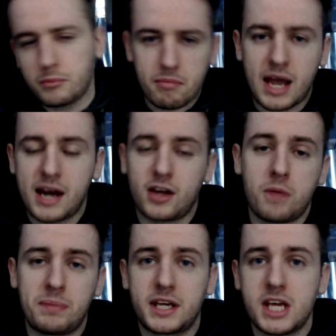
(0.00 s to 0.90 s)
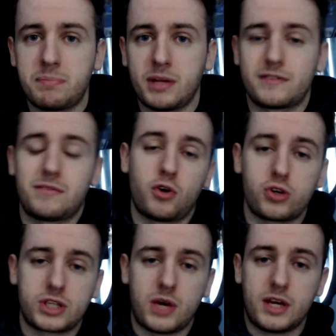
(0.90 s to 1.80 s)
and a couple of key players from the Ross
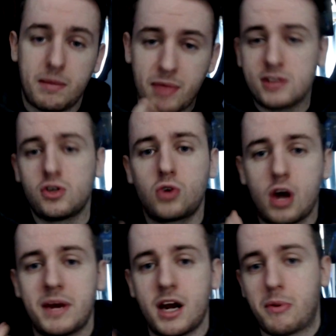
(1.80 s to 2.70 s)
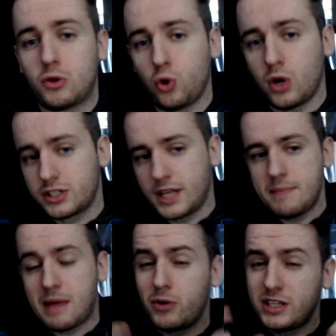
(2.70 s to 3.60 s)
County game. That's all coming in about two hours' time,
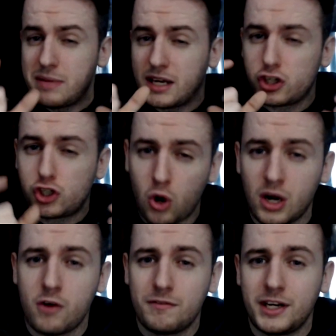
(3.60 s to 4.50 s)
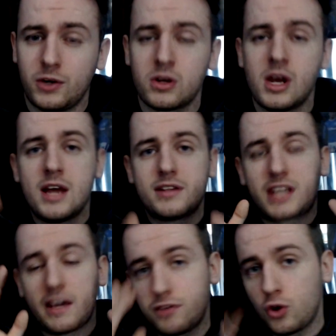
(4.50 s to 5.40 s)
but I wanted to make a short little video to
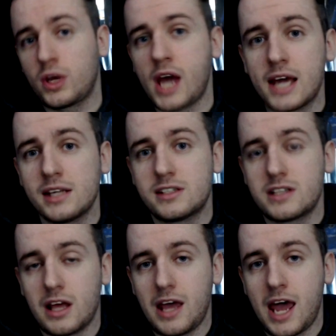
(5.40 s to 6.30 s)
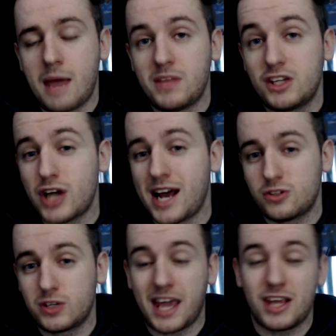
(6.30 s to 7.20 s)
give you guys um, the chance
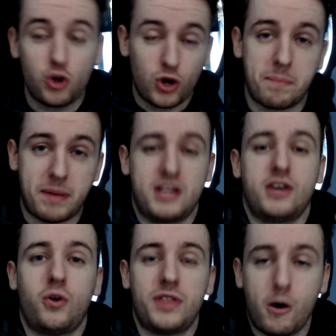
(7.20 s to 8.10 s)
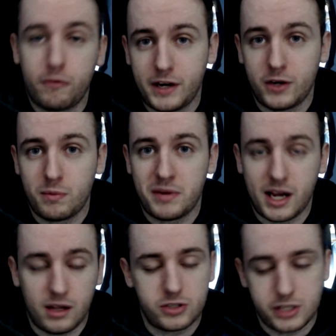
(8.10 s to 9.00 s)
to get your opinion on the Alfredo
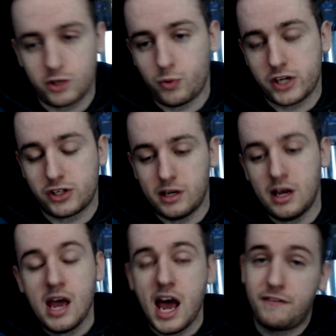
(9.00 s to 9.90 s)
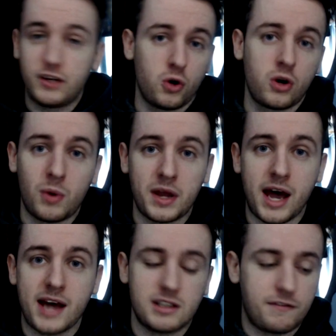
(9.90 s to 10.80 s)
Morelos situation. If you don't know what
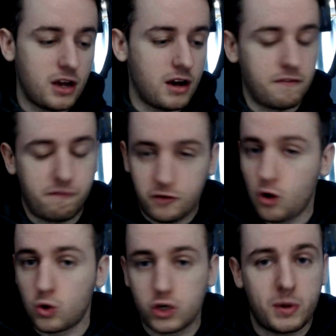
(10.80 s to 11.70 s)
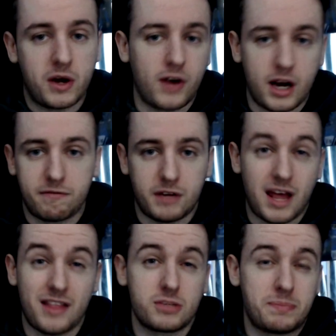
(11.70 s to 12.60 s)
that is, if you have not got Twitter or anything like that,
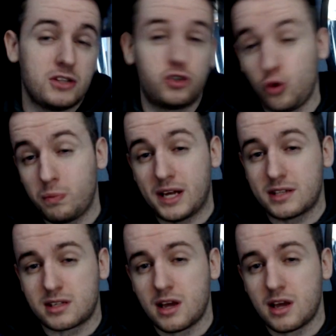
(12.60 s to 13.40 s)
there's been two bids